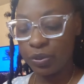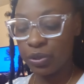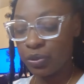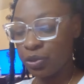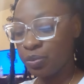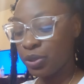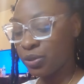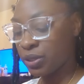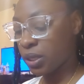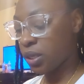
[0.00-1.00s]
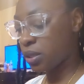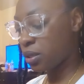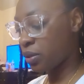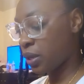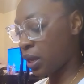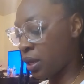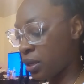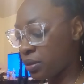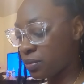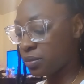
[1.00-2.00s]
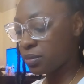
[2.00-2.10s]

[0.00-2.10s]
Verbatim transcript: with you through music, okay?